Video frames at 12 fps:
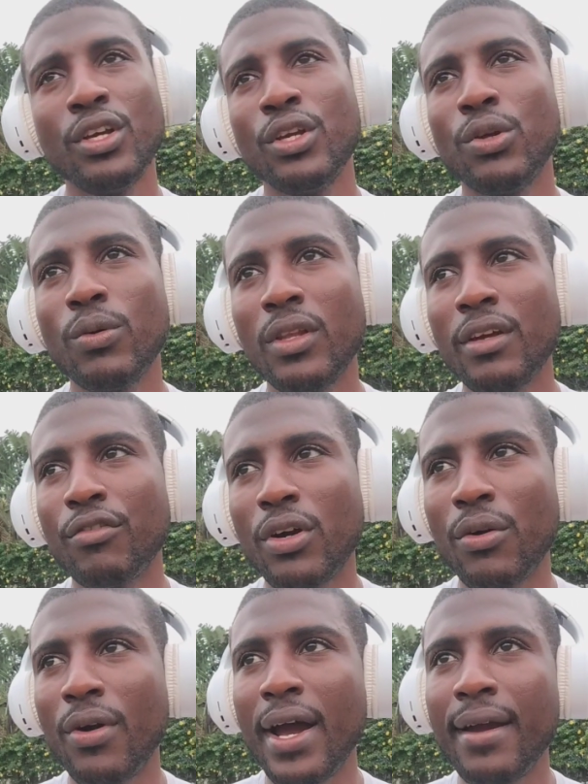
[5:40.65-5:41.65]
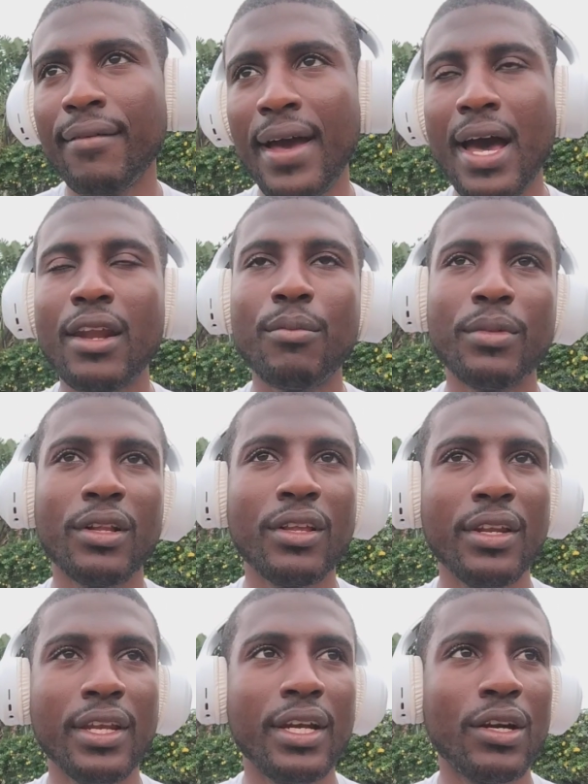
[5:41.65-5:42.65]
you will never arrive at a
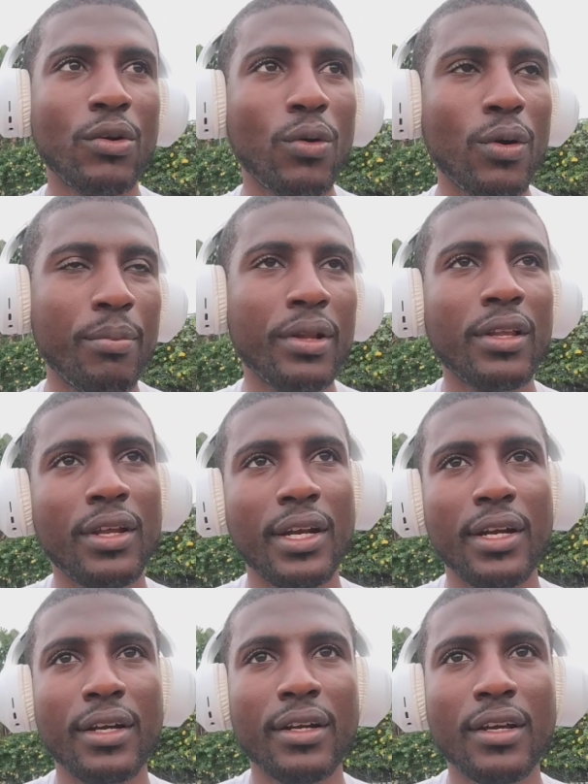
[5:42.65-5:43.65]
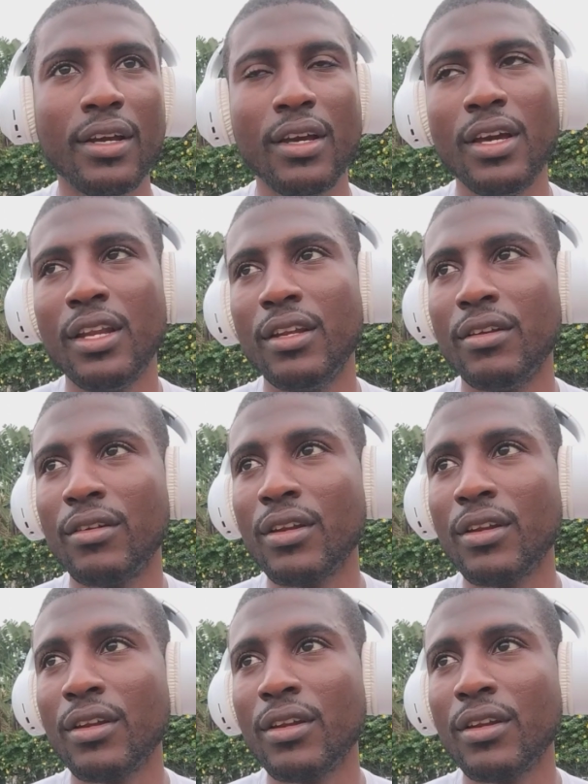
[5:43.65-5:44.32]
millionaire or a billionaire. And